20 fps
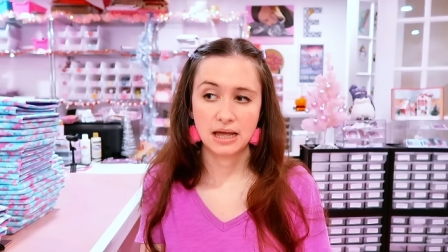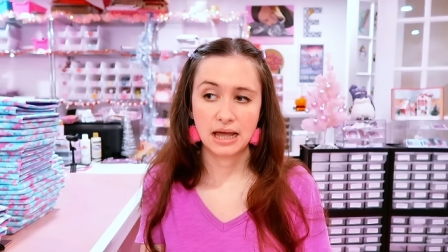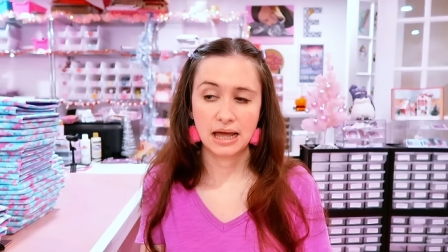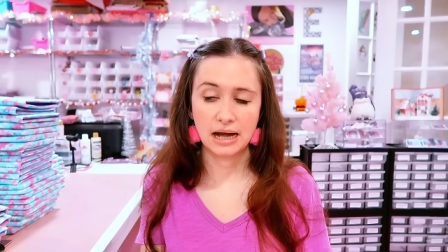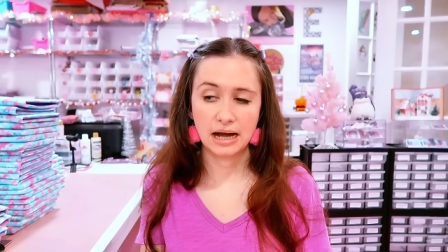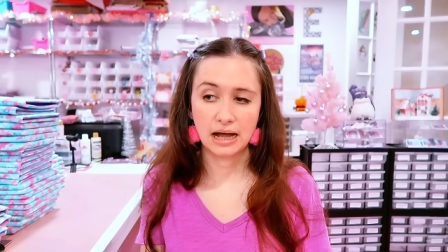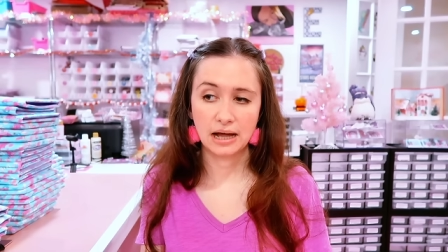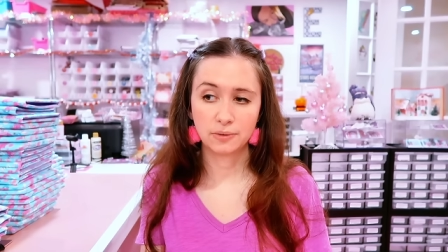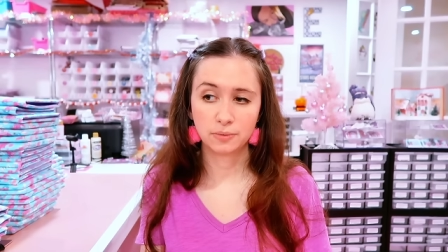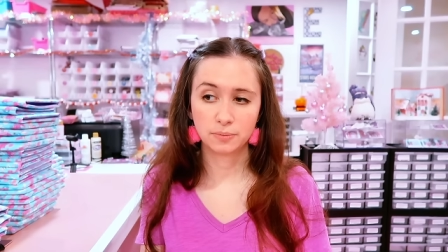
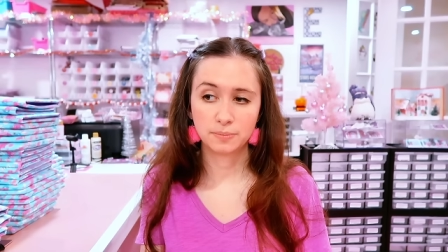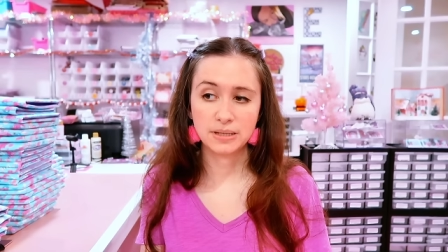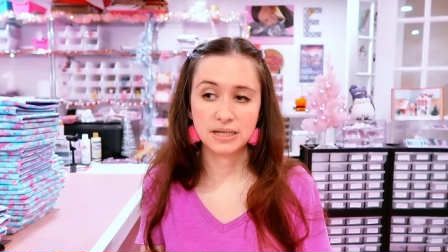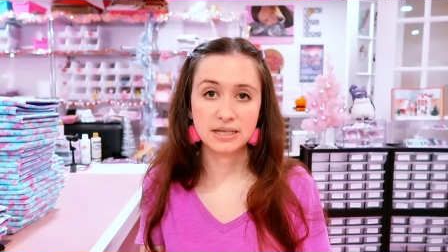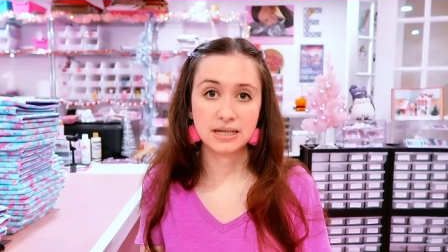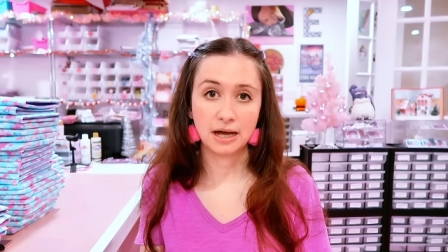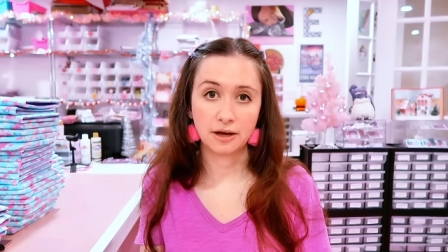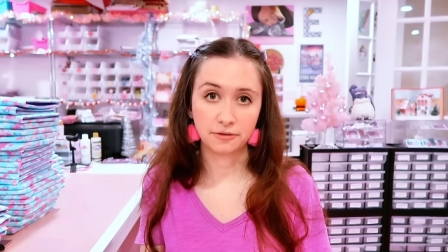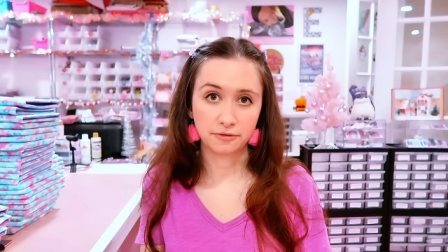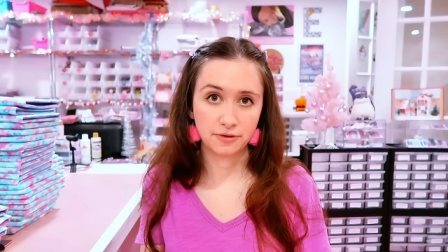and I will be
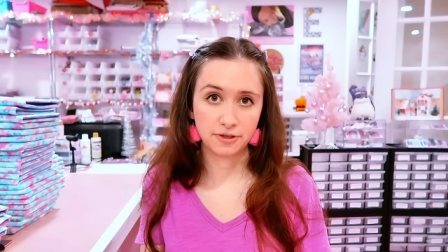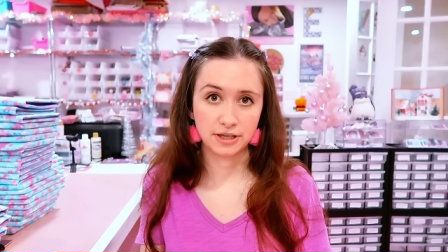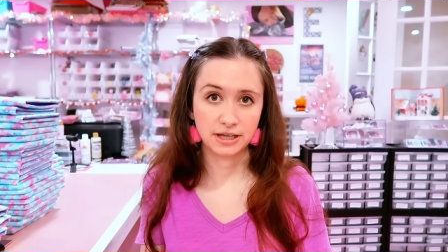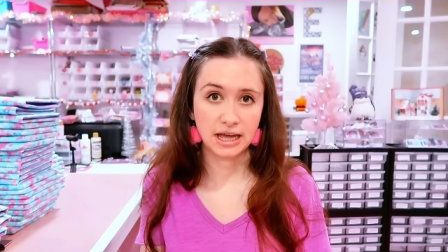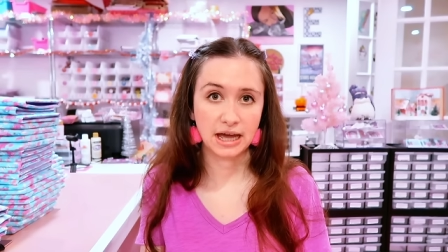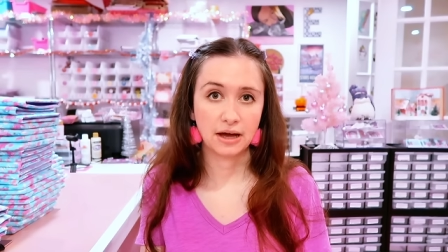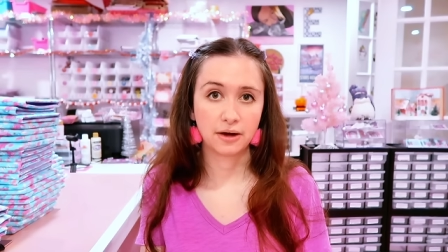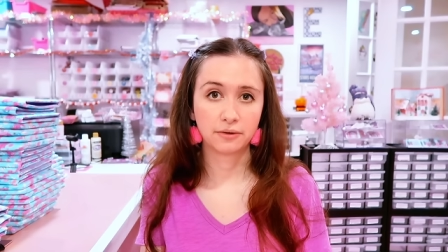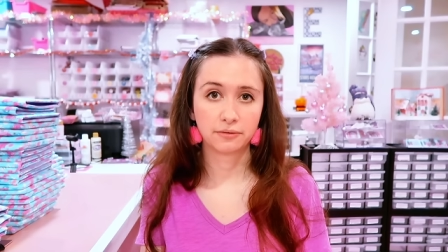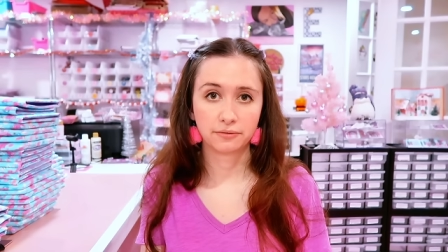down for the
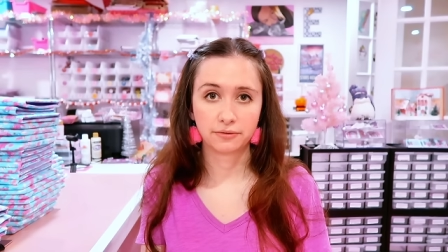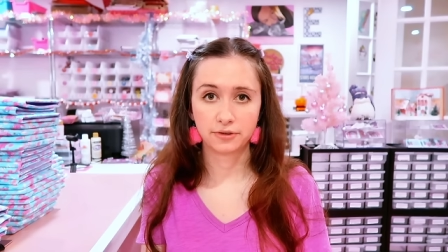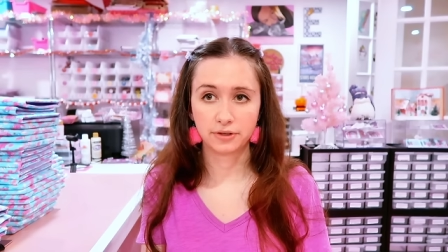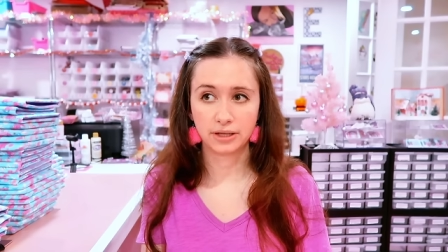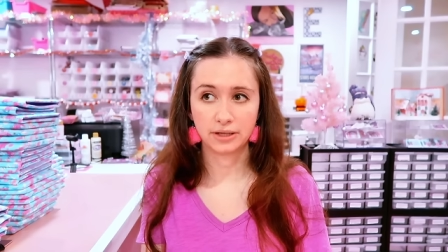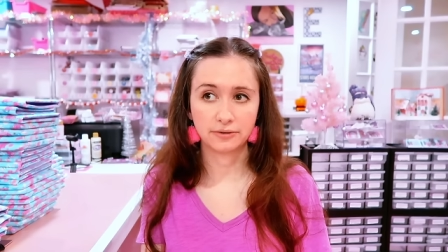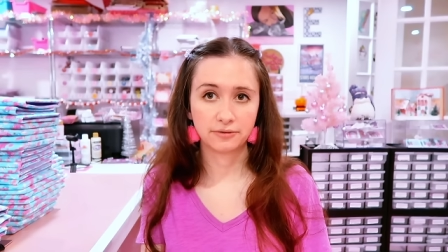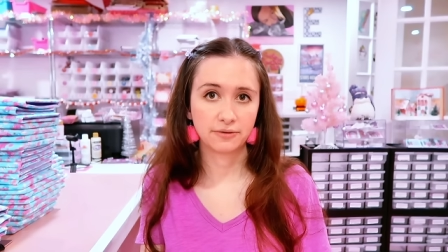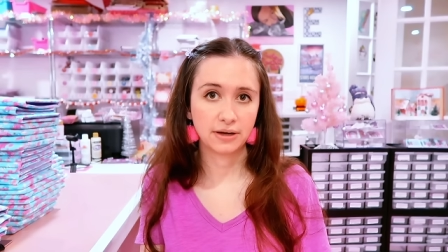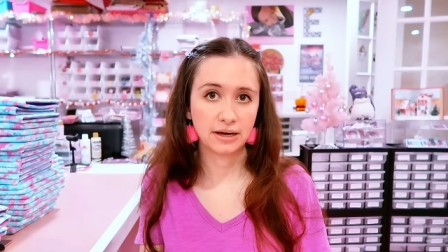count for
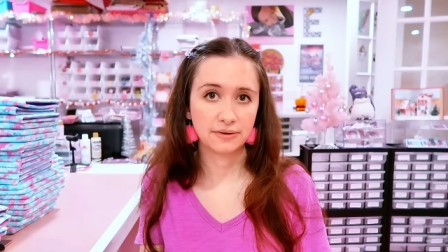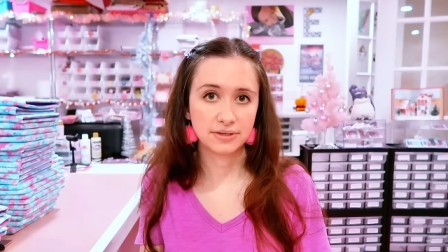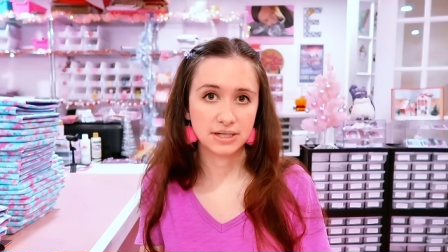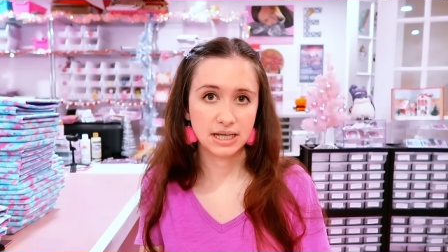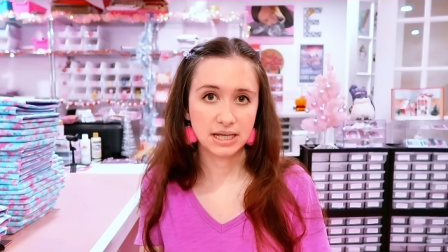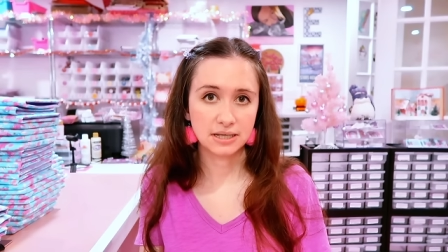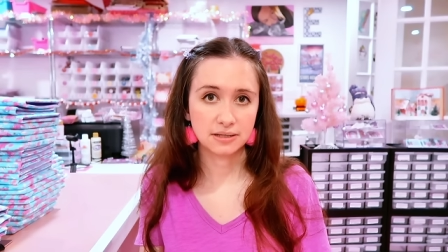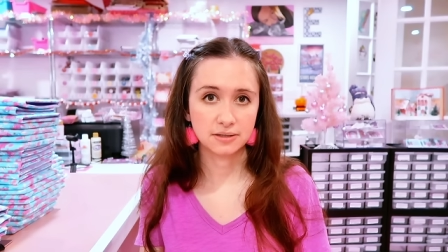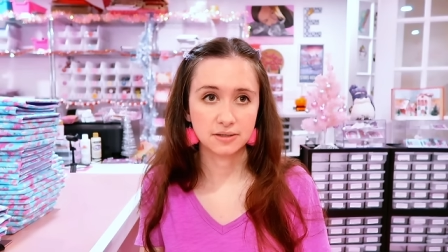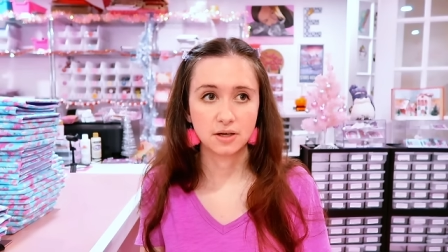like five
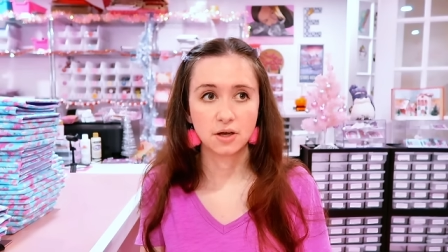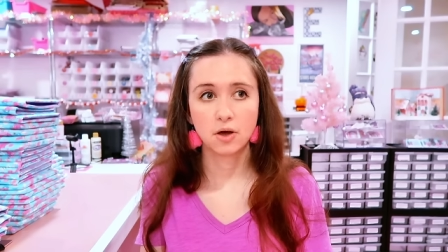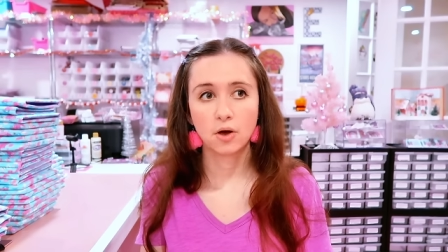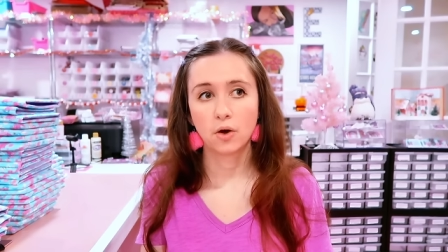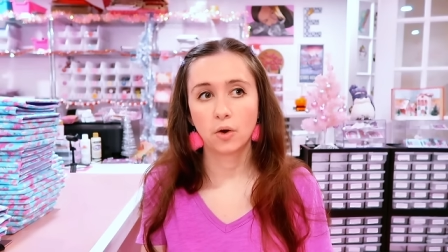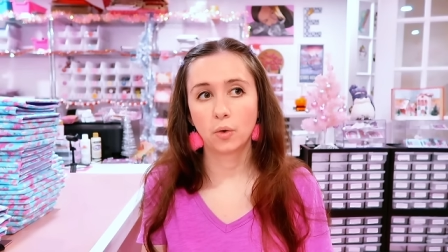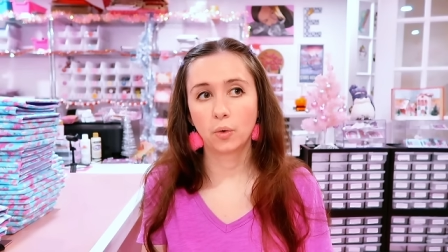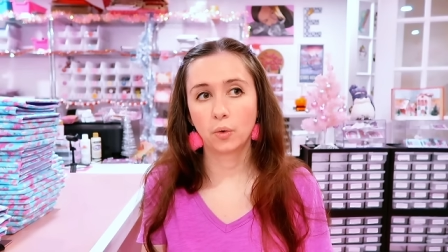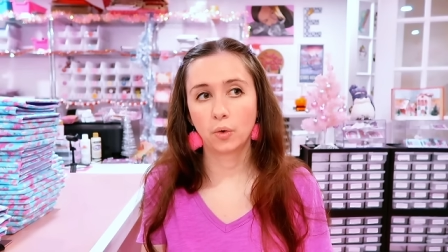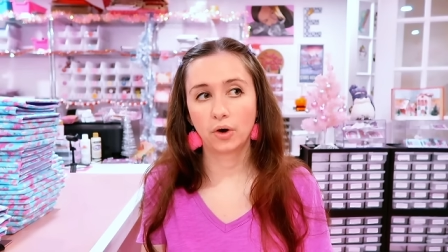days.
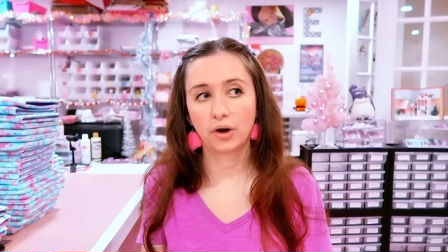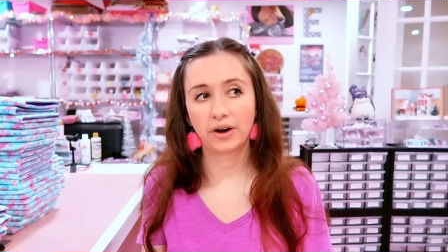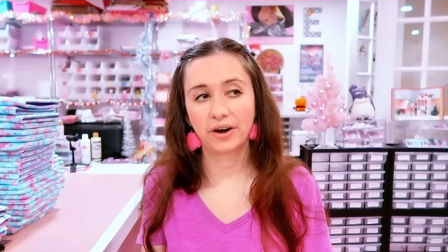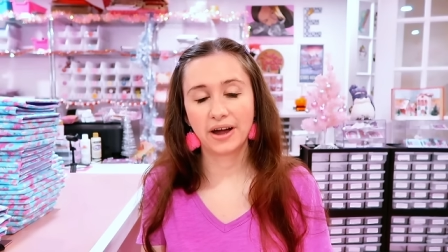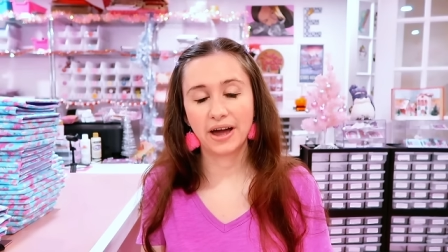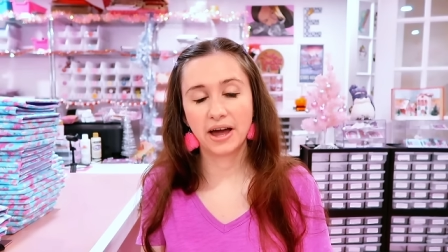Or